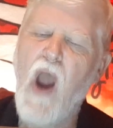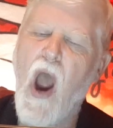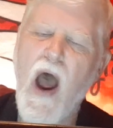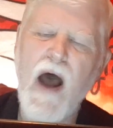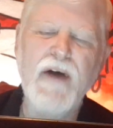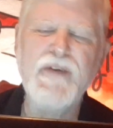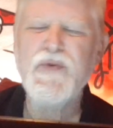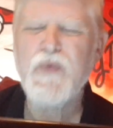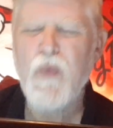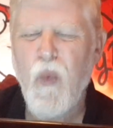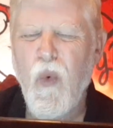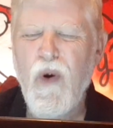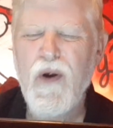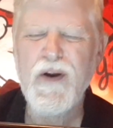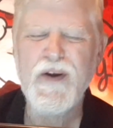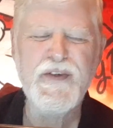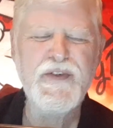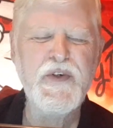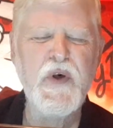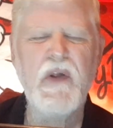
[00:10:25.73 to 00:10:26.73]
God's
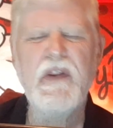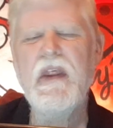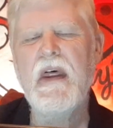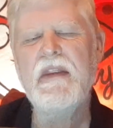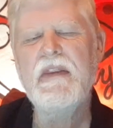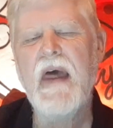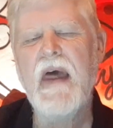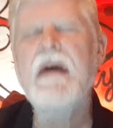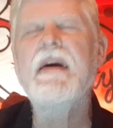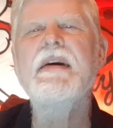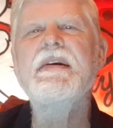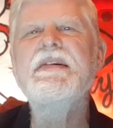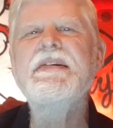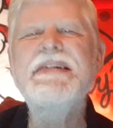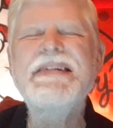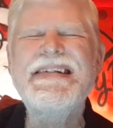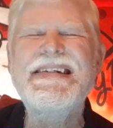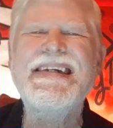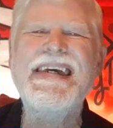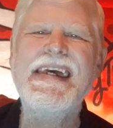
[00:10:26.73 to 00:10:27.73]
word so that they can
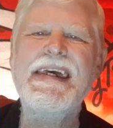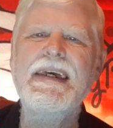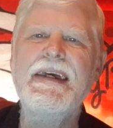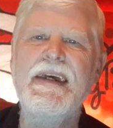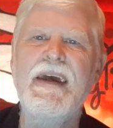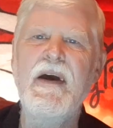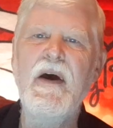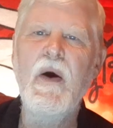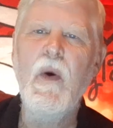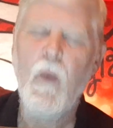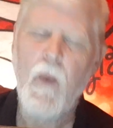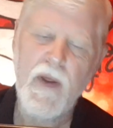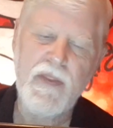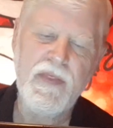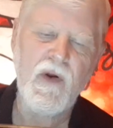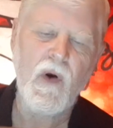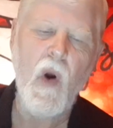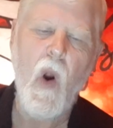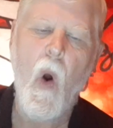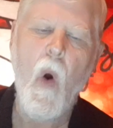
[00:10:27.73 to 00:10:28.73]
see
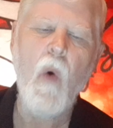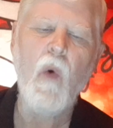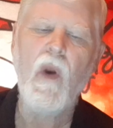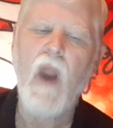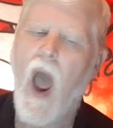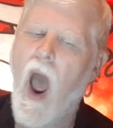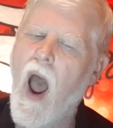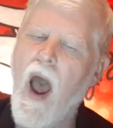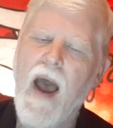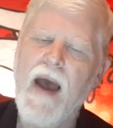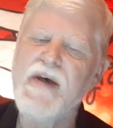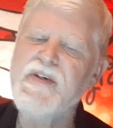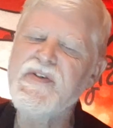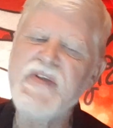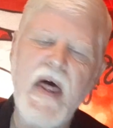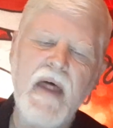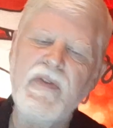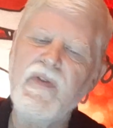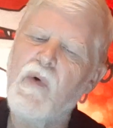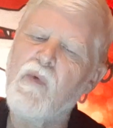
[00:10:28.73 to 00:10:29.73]
with their own eyes
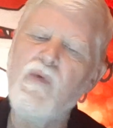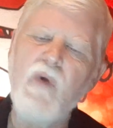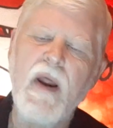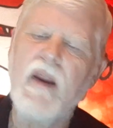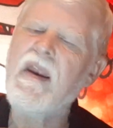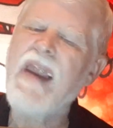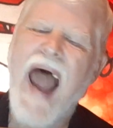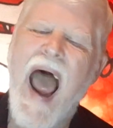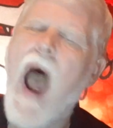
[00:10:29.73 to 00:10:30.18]
that the written